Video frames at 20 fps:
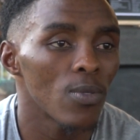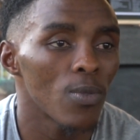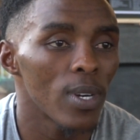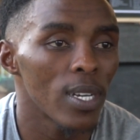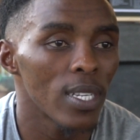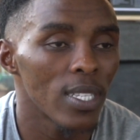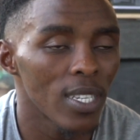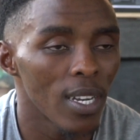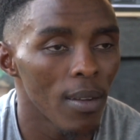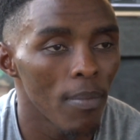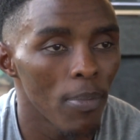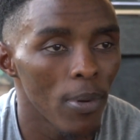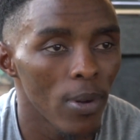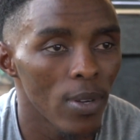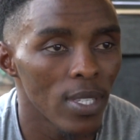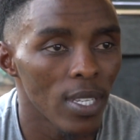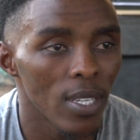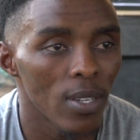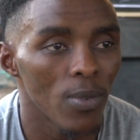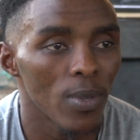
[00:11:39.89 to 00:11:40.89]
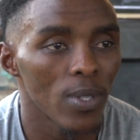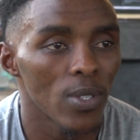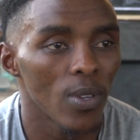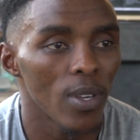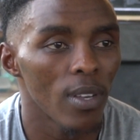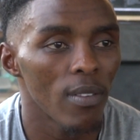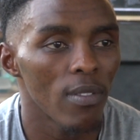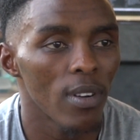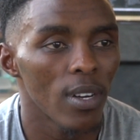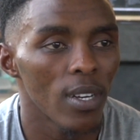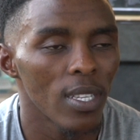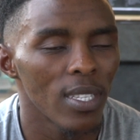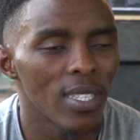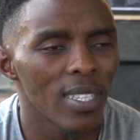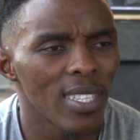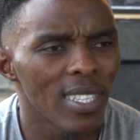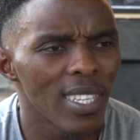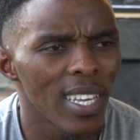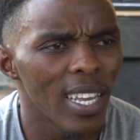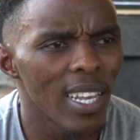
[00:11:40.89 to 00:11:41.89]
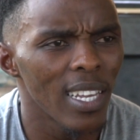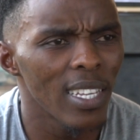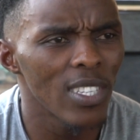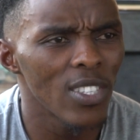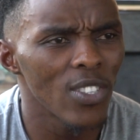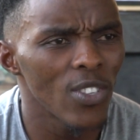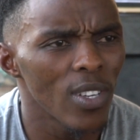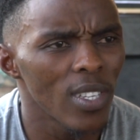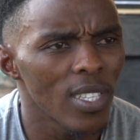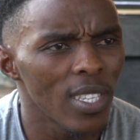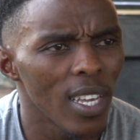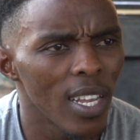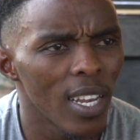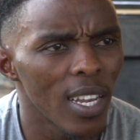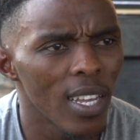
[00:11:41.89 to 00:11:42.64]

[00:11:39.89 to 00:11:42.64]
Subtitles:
world champions and whatsoever. Is it Taylor? Is George Taylor?